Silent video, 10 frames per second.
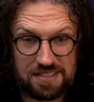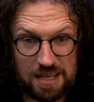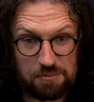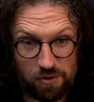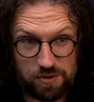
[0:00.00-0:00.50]

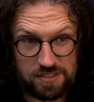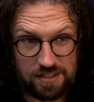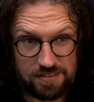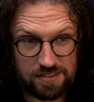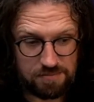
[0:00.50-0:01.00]
same
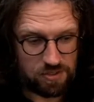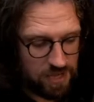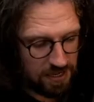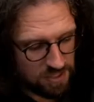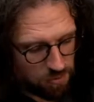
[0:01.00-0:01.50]
voicings. So
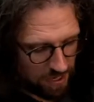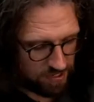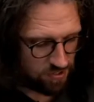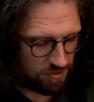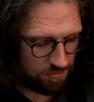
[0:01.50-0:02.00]
here's a
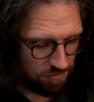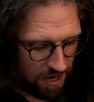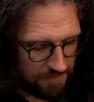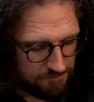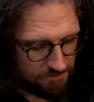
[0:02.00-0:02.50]
question,
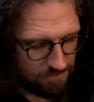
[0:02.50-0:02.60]
right?